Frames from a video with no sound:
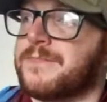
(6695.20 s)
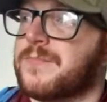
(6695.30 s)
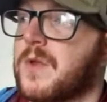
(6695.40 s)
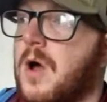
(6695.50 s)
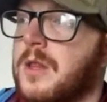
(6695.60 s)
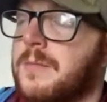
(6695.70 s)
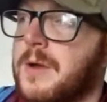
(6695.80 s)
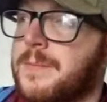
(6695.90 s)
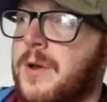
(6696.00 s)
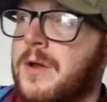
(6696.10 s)
Ollie
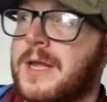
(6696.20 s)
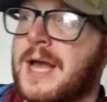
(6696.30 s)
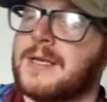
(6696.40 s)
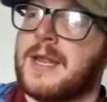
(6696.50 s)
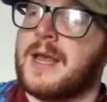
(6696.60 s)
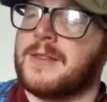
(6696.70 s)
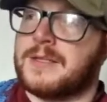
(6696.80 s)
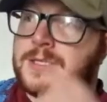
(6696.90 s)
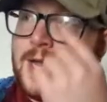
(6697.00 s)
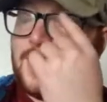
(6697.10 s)
McBurney and Nathan
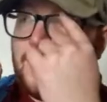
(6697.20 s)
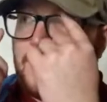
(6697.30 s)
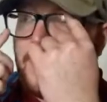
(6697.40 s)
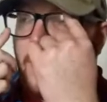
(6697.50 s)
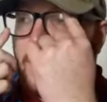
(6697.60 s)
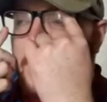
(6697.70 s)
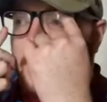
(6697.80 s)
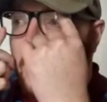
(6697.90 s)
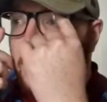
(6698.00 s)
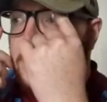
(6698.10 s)
Teller have both been
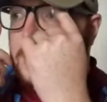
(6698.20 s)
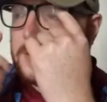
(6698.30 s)
booked.